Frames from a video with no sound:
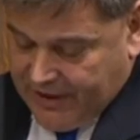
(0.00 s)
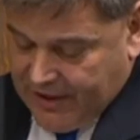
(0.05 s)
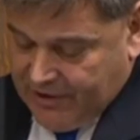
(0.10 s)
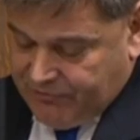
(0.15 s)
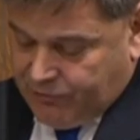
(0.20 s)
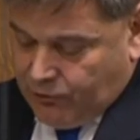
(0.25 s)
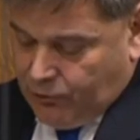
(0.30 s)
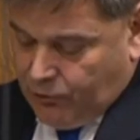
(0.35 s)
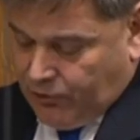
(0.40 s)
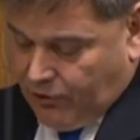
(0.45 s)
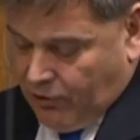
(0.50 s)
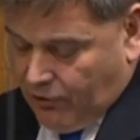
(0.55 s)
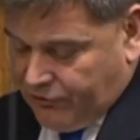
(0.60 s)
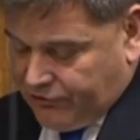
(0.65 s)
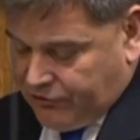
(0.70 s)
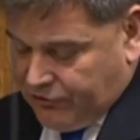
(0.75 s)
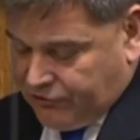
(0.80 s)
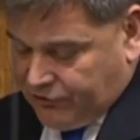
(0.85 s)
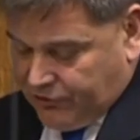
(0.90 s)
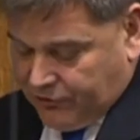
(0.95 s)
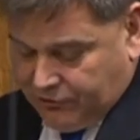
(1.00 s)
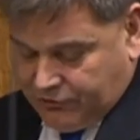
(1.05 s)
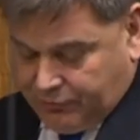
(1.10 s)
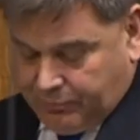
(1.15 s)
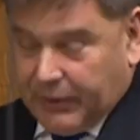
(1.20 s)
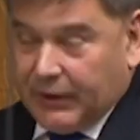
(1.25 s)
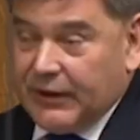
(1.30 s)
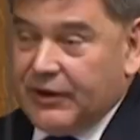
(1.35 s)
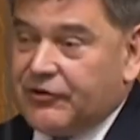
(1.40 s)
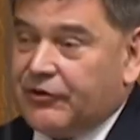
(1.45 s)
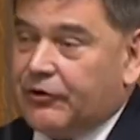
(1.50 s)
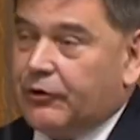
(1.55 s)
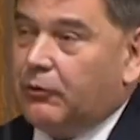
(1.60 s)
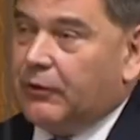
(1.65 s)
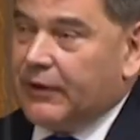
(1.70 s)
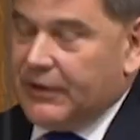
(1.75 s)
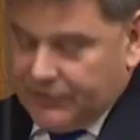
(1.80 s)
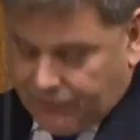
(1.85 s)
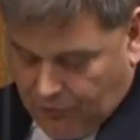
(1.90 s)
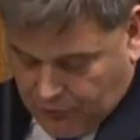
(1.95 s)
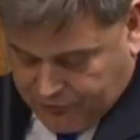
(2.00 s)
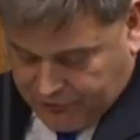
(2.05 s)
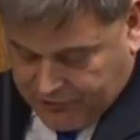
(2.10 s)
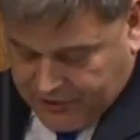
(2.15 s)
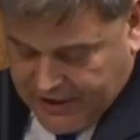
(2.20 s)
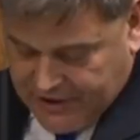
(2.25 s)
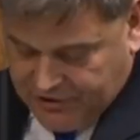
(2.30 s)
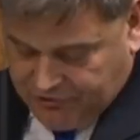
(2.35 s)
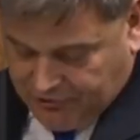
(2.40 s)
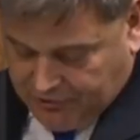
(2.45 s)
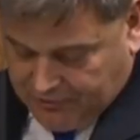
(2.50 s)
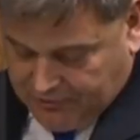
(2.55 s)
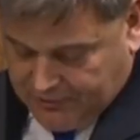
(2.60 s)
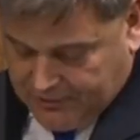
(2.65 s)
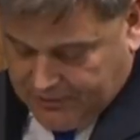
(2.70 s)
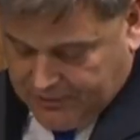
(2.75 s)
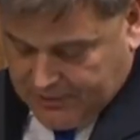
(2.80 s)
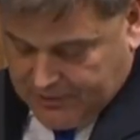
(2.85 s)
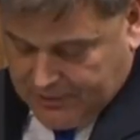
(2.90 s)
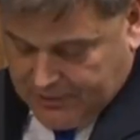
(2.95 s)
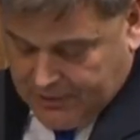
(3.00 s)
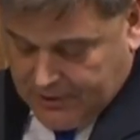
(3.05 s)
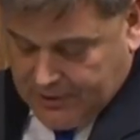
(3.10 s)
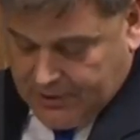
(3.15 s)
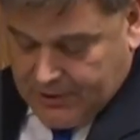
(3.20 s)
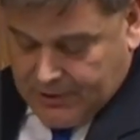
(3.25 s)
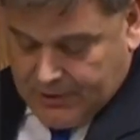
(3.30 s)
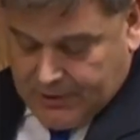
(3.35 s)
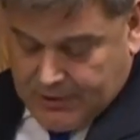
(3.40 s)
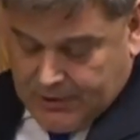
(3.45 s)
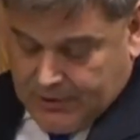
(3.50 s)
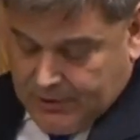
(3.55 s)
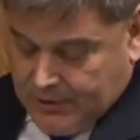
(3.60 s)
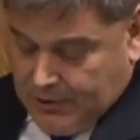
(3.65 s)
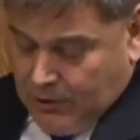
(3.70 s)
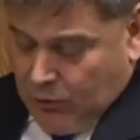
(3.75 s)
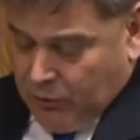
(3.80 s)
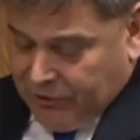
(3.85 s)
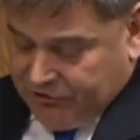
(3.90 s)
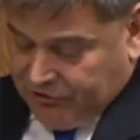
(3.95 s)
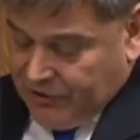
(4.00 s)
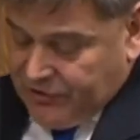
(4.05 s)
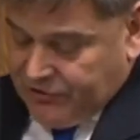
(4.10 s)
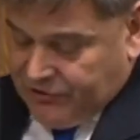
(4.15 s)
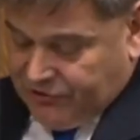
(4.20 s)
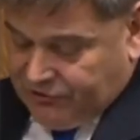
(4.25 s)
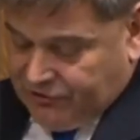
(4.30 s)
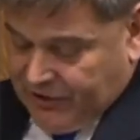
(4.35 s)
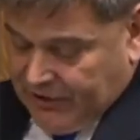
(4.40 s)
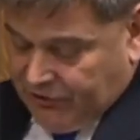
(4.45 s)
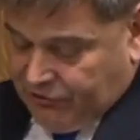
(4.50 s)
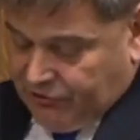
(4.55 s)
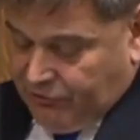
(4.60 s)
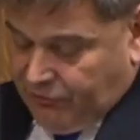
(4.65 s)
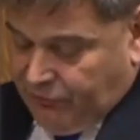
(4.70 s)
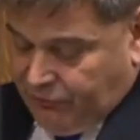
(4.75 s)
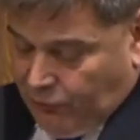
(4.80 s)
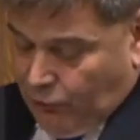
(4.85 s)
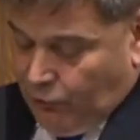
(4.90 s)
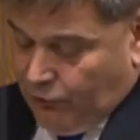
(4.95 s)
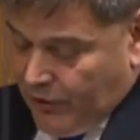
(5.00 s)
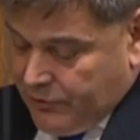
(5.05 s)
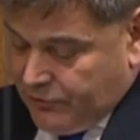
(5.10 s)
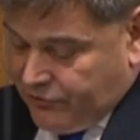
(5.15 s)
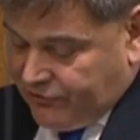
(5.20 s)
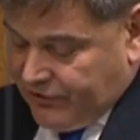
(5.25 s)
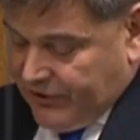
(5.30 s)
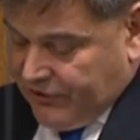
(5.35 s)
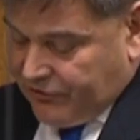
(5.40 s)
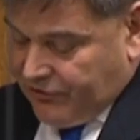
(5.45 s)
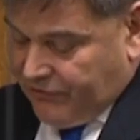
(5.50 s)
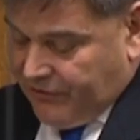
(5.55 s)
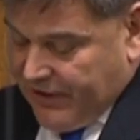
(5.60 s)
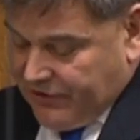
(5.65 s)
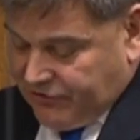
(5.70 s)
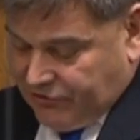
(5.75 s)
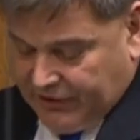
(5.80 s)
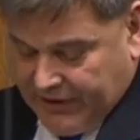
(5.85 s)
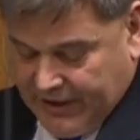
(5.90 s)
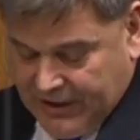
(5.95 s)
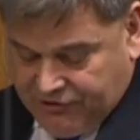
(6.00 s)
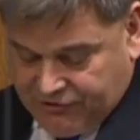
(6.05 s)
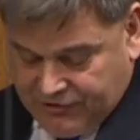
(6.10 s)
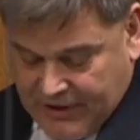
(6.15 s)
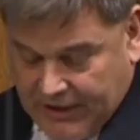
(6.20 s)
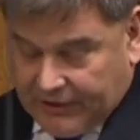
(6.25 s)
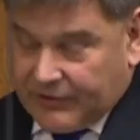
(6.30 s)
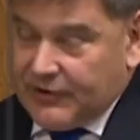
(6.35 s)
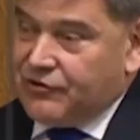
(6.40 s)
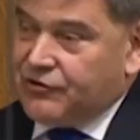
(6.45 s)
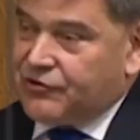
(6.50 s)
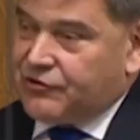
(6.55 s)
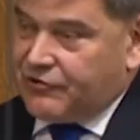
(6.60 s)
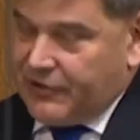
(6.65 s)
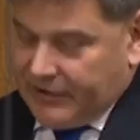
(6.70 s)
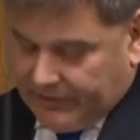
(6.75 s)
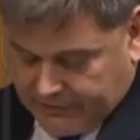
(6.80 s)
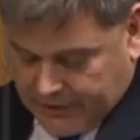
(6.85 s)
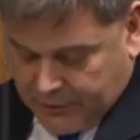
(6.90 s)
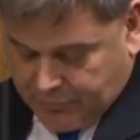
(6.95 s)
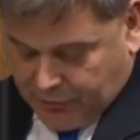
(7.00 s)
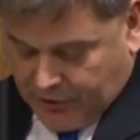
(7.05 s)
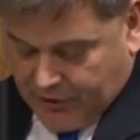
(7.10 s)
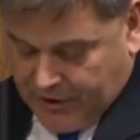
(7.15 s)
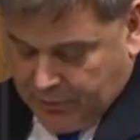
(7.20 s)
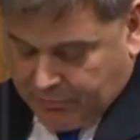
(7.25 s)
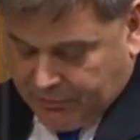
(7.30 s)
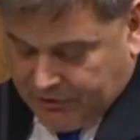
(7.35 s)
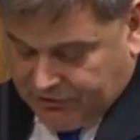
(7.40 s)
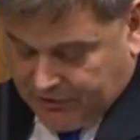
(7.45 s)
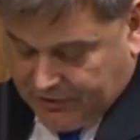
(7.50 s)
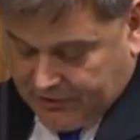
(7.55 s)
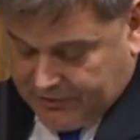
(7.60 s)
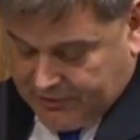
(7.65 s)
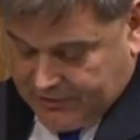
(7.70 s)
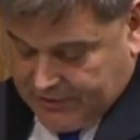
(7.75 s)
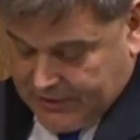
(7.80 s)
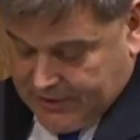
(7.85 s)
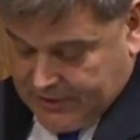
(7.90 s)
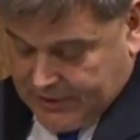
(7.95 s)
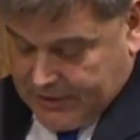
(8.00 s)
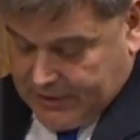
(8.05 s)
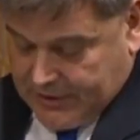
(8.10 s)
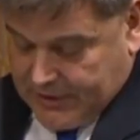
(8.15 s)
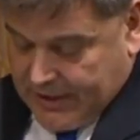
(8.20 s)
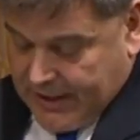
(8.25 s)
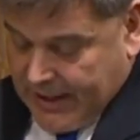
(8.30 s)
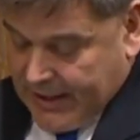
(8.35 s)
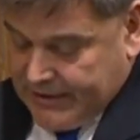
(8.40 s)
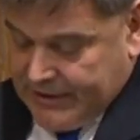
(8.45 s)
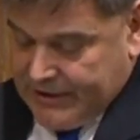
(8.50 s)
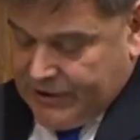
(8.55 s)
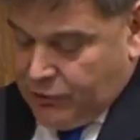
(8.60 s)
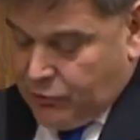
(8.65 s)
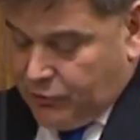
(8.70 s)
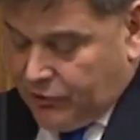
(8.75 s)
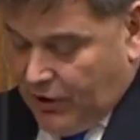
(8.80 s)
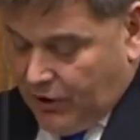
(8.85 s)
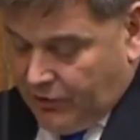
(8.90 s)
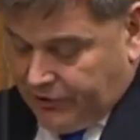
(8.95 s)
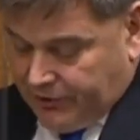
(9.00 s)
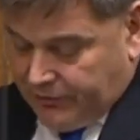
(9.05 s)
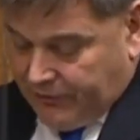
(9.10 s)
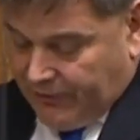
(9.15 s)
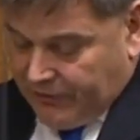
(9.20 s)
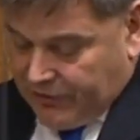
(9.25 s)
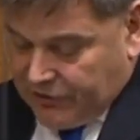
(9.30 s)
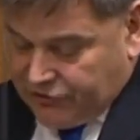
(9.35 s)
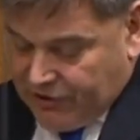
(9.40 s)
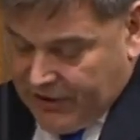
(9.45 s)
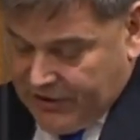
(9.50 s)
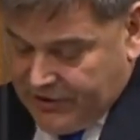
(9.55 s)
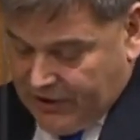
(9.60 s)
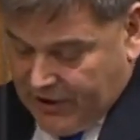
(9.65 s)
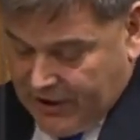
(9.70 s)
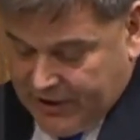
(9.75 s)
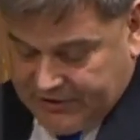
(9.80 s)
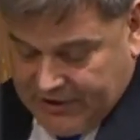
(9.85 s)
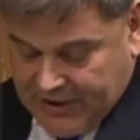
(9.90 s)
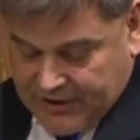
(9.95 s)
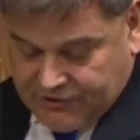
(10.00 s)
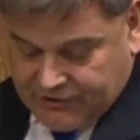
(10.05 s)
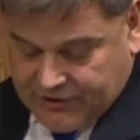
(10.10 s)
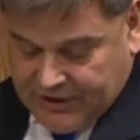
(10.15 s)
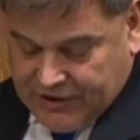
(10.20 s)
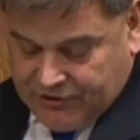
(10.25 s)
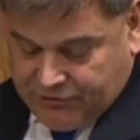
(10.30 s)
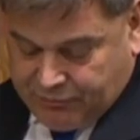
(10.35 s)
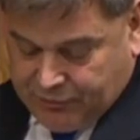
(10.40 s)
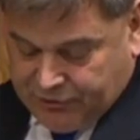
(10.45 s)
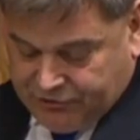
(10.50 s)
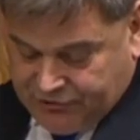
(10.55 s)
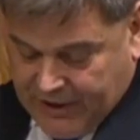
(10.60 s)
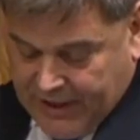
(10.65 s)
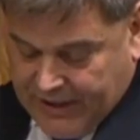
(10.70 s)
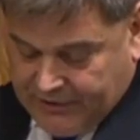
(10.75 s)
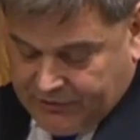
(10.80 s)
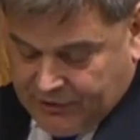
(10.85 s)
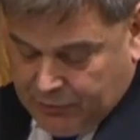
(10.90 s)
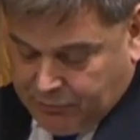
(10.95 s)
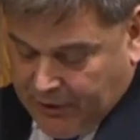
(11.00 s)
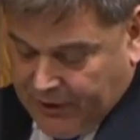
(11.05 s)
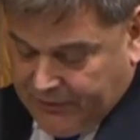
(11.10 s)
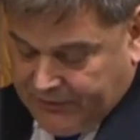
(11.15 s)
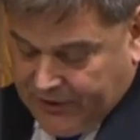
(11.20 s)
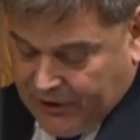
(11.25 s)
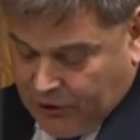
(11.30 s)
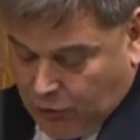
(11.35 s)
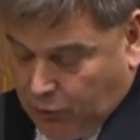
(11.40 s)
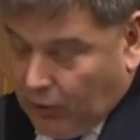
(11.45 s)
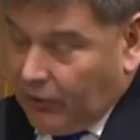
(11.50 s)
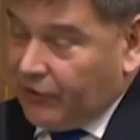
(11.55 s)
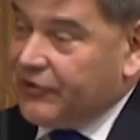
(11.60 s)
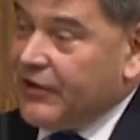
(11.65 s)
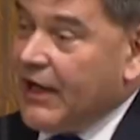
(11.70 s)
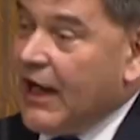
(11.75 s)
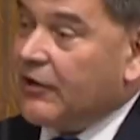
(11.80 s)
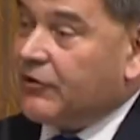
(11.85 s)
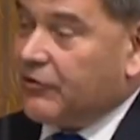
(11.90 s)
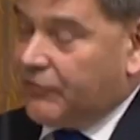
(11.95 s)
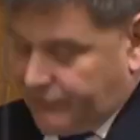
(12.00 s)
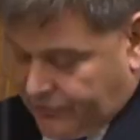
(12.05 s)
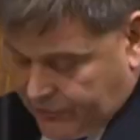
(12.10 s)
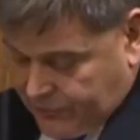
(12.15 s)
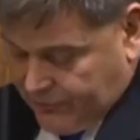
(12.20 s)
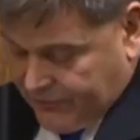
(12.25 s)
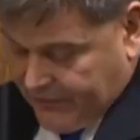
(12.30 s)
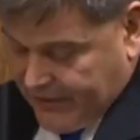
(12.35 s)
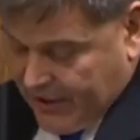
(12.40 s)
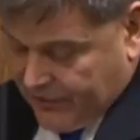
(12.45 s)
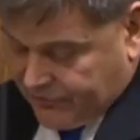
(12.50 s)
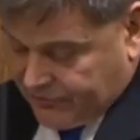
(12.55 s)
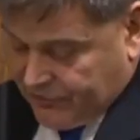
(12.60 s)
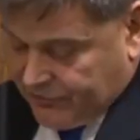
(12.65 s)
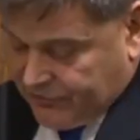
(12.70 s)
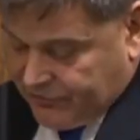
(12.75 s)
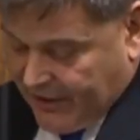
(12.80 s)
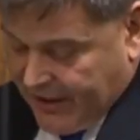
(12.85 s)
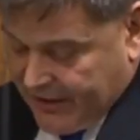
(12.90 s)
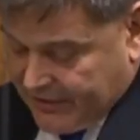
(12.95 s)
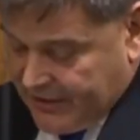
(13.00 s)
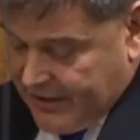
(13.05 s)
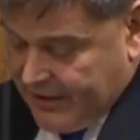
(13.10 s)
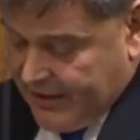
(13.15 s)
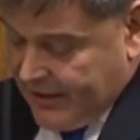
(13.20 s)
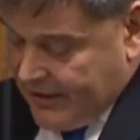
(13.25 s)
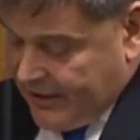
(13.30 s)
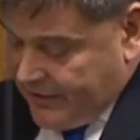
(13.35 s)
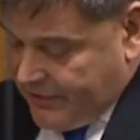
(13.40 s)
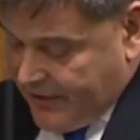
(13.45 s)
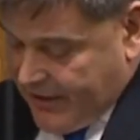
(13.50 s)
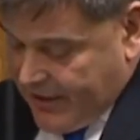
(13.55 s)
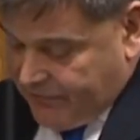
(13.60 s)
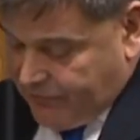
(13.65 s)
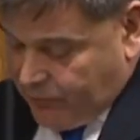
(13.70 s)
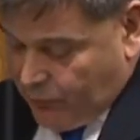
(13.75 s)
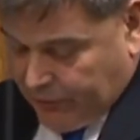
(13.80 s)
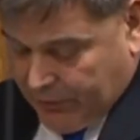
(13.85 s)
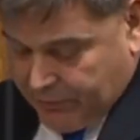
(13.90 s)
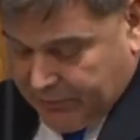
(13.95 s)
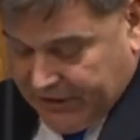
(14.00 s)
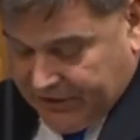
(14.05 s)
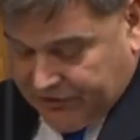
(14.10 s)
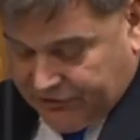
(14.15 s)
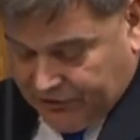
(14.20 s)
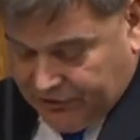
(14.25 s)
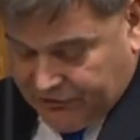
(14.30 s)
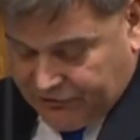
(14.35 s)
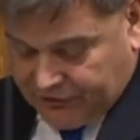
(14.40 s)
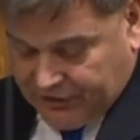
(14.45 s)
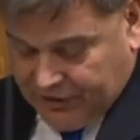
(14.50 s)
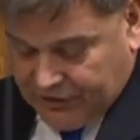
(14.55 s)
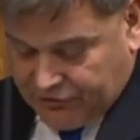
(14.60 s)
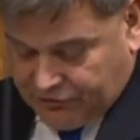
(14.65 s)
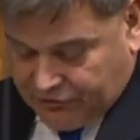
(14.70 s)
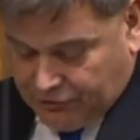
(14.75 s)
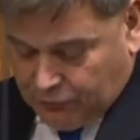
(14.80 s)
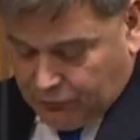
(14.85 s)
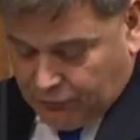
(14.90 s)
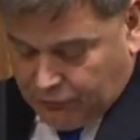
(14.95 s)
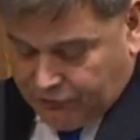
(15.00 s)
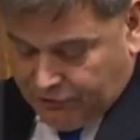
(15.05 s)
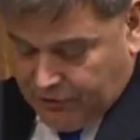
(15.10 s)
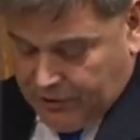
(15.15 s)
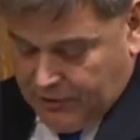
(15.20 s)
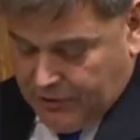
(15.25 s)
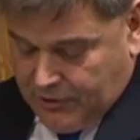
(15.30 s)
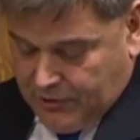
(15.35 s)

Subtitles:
therefore constitutes political indoctrination, which under Section 406 of the Education Act is strictly prohibited. Any who would argue that the gender identity is protected by the Equality Act of 2010 and therefore can be discussed in schools